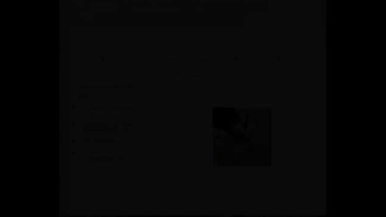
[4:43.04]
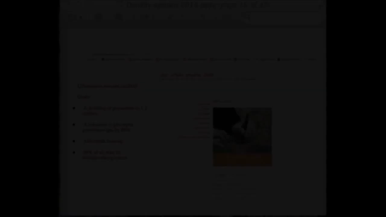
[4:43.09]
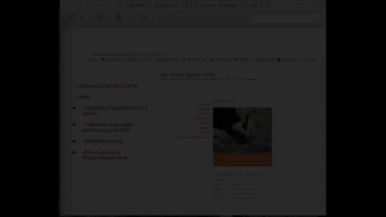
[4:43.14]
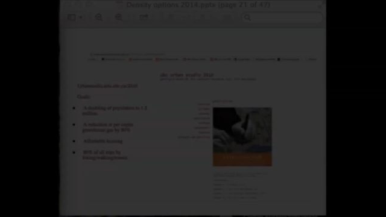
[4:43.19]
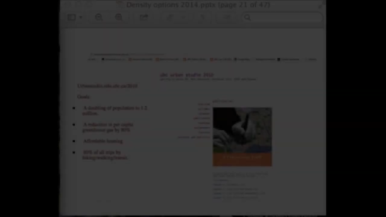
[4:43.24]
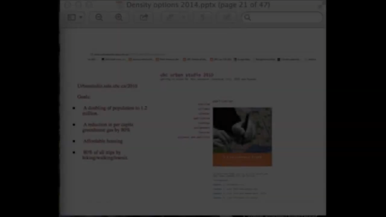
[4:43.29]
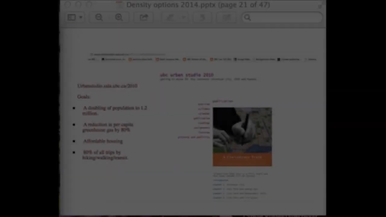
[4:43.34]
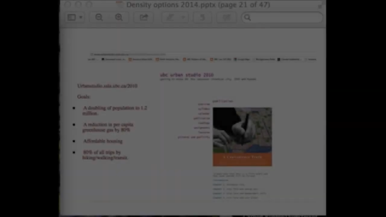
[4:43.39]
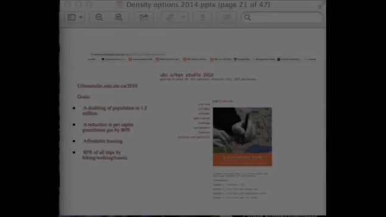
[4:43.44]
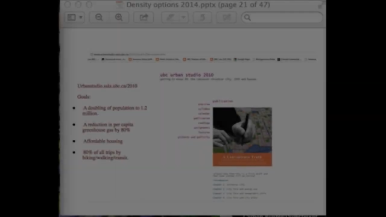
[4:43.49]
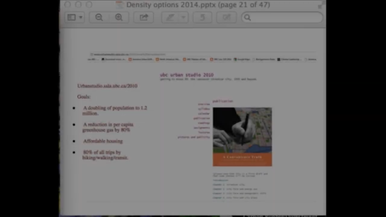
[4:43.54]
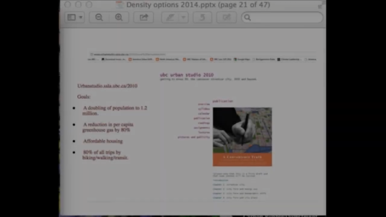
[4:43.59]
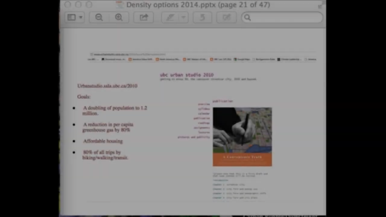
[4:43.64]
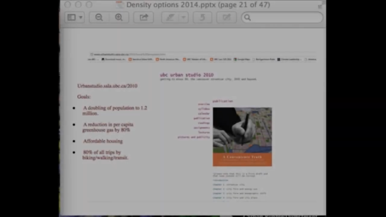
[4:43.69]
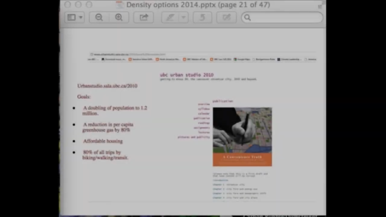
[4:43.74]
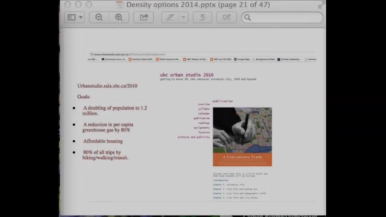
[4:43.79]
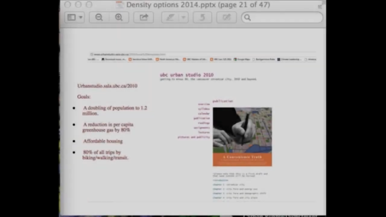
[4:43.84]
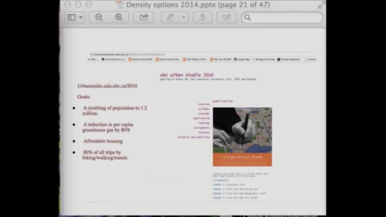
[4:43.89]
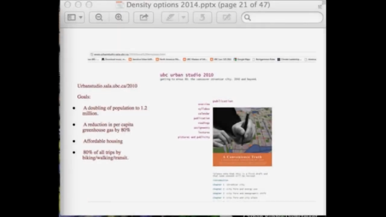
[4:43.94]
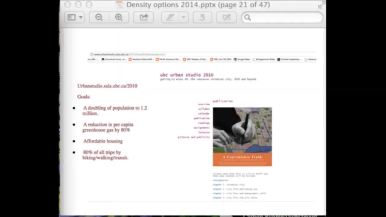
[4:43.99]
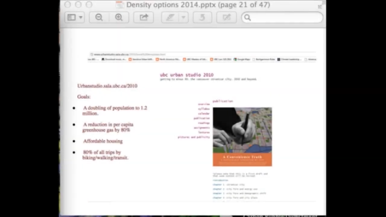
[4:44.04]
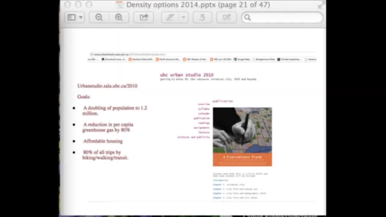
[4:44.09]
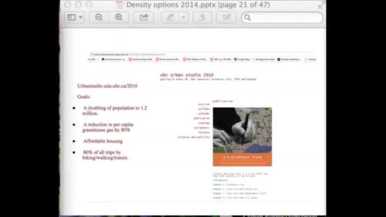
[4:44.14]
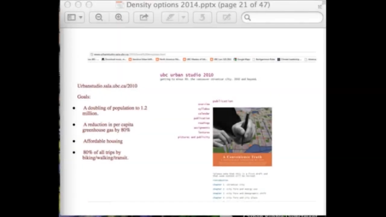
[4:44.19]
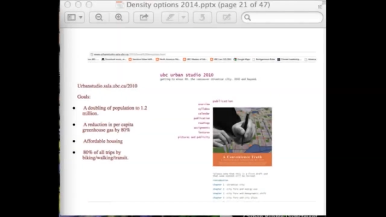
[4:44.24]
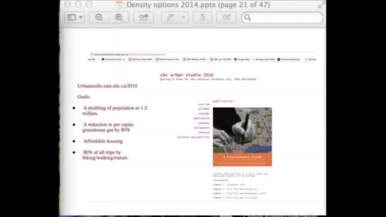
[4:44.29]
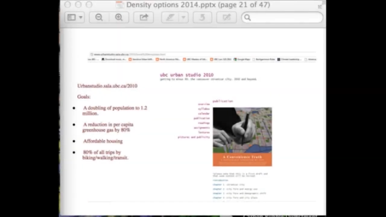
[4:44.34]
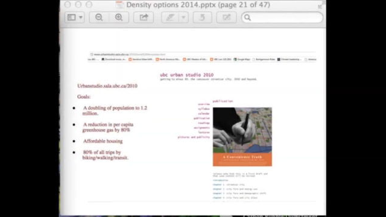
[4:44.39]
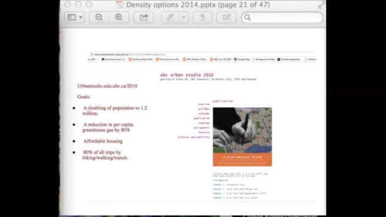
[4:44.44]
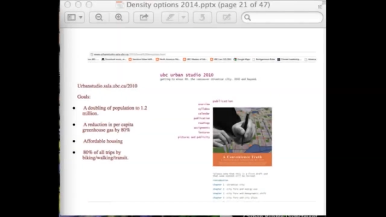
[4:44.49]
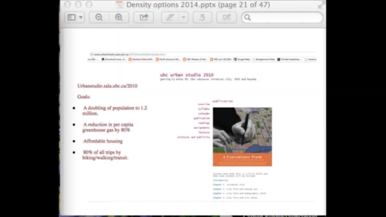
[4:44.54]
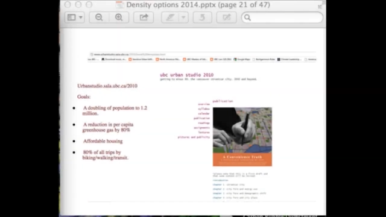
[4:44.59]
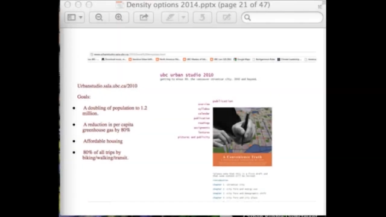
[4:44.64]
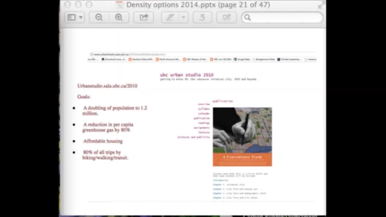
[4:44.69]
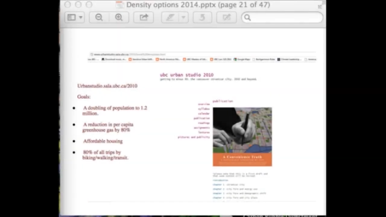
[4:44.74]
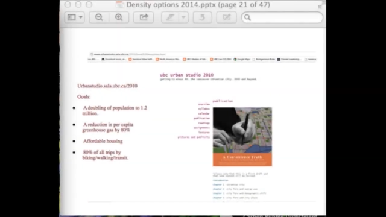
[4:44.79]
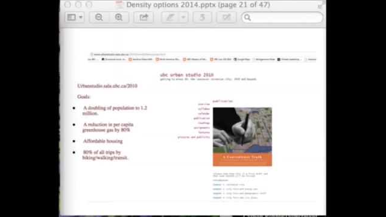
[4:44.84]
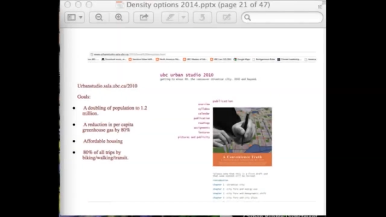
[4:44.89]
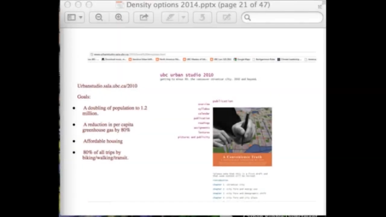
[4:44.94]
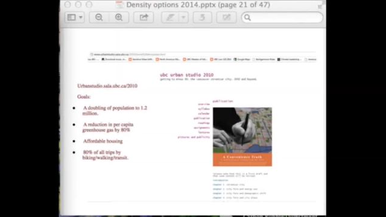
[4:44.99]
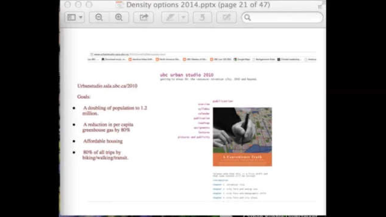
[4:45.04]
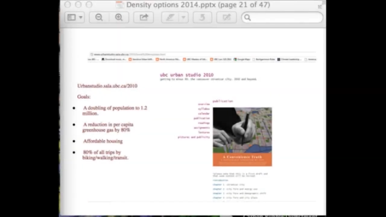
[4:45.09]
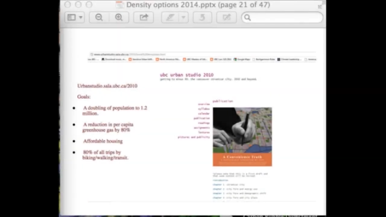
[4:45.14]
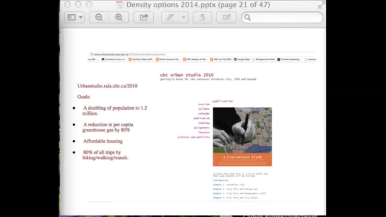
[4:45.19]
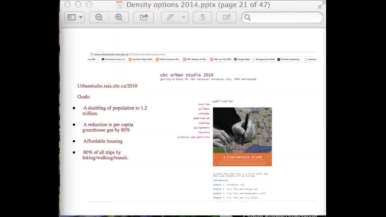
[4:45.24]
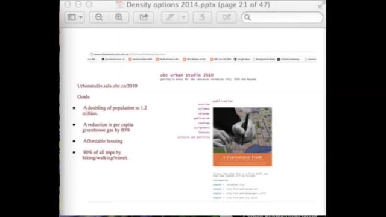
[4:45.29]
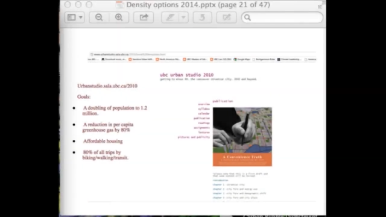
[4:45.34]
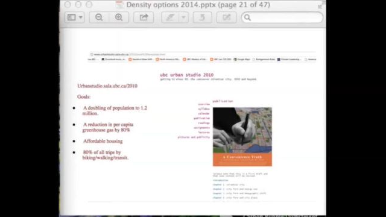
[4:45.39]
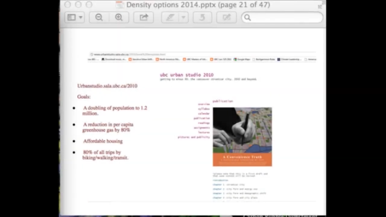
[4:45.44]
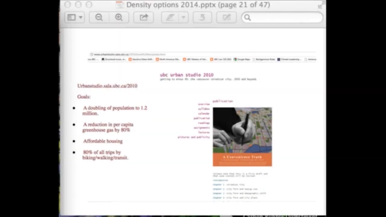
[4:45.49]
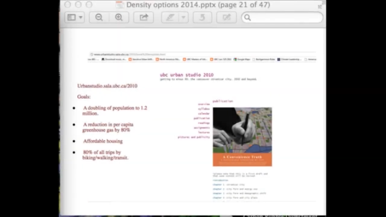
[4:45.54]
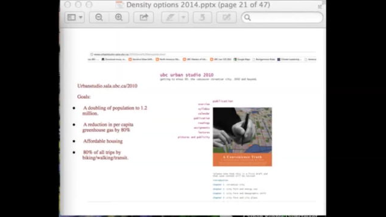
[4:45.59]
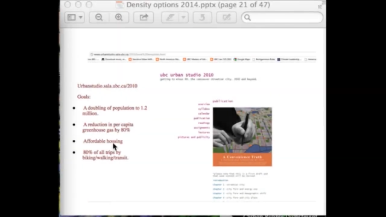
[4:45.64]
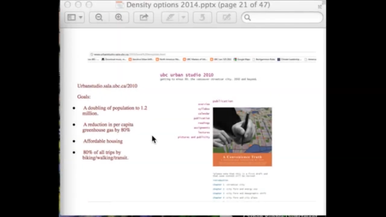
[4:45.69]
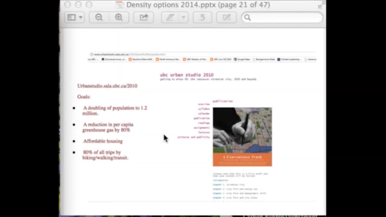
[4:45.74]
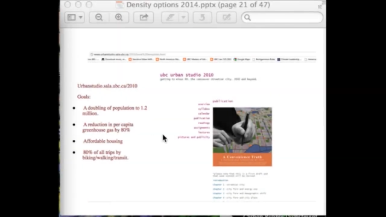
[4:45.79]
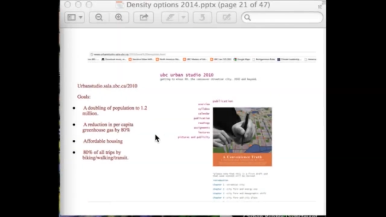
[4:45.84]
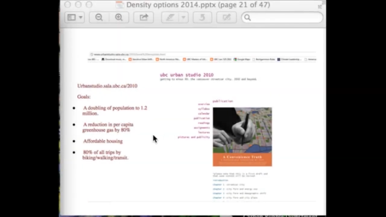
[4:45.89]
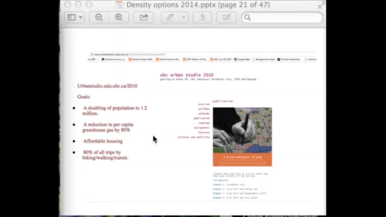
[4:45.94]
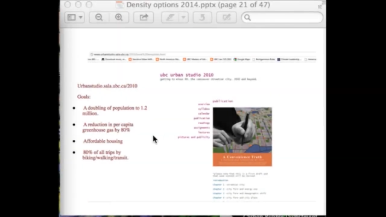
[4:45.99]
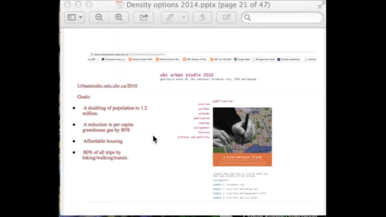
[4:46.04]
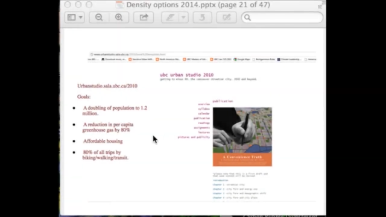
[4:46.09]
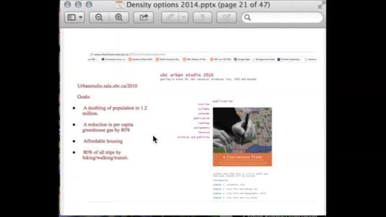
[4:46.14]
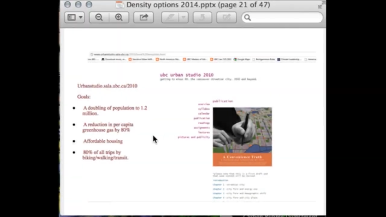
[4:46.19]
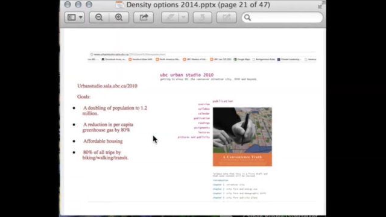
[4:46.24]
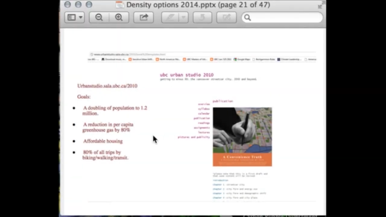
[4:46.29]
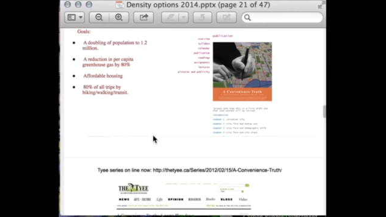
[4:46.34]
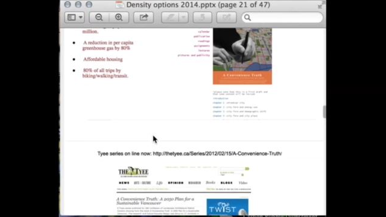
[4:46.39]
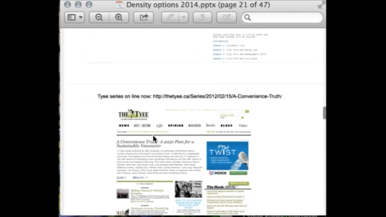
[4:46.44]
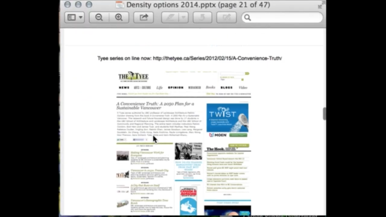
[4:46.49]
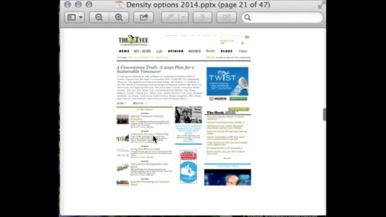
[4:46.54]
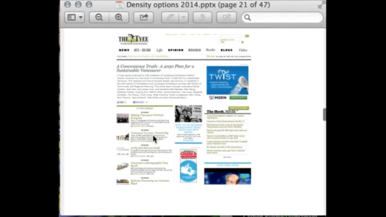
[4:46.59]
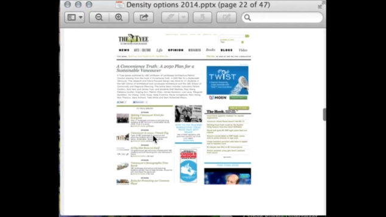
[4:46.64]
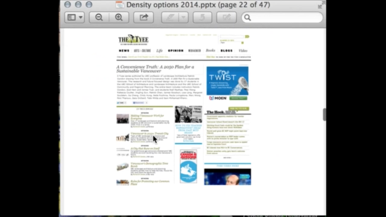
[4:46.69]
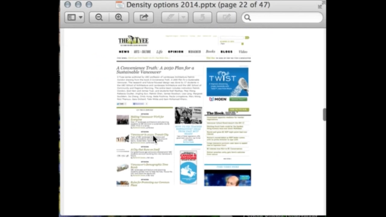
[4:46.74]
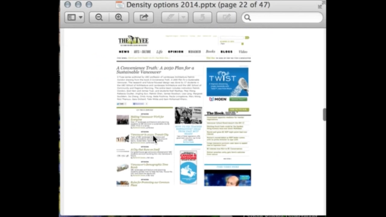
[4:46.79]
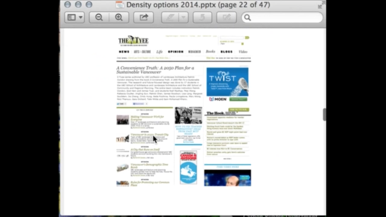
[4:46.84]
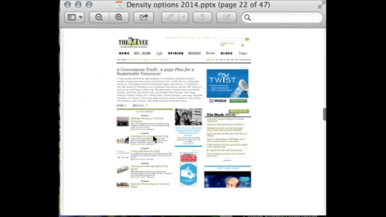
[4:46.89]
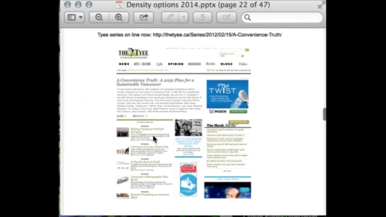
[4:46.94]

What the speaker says: No face is visible, so there are no lips to read.